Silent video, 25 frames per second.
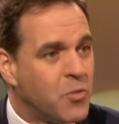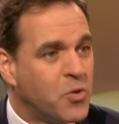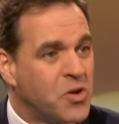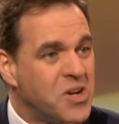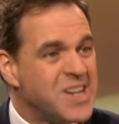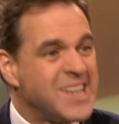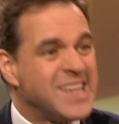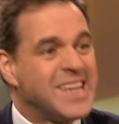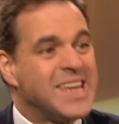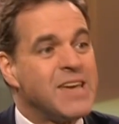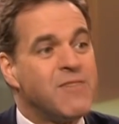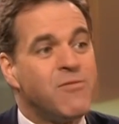They
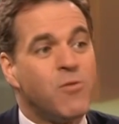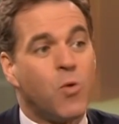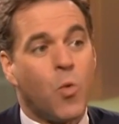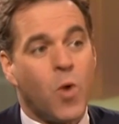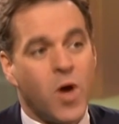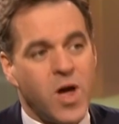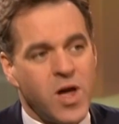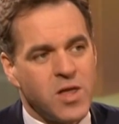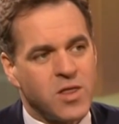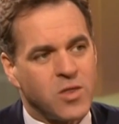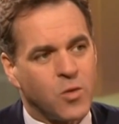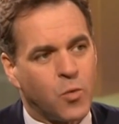wanted to give
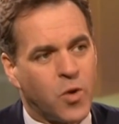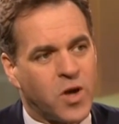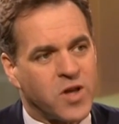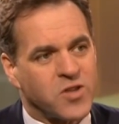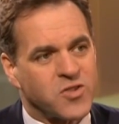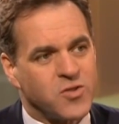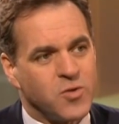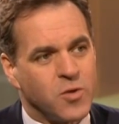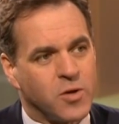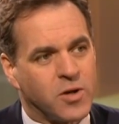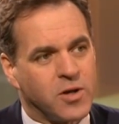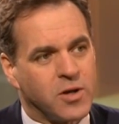away the
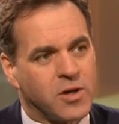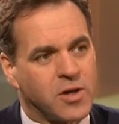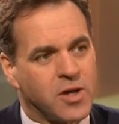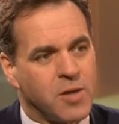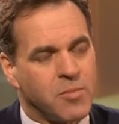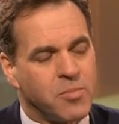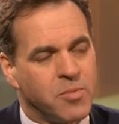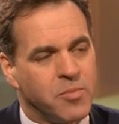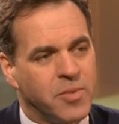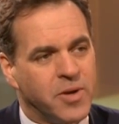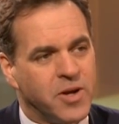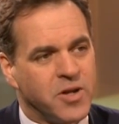West's nuclear
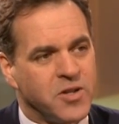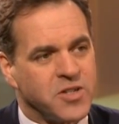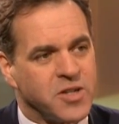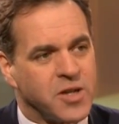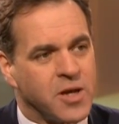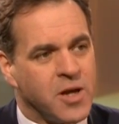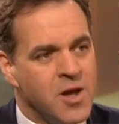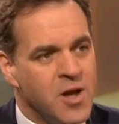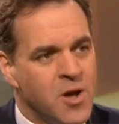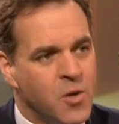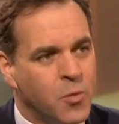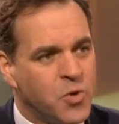
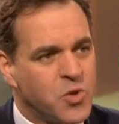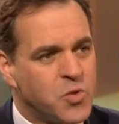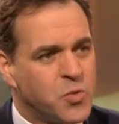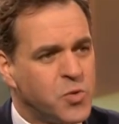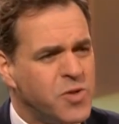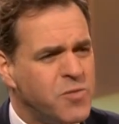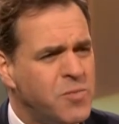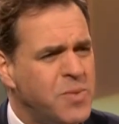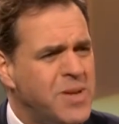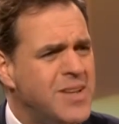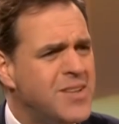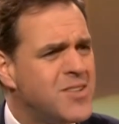capability,
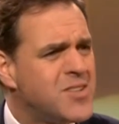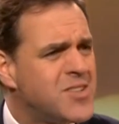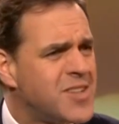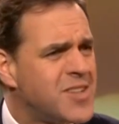which would have been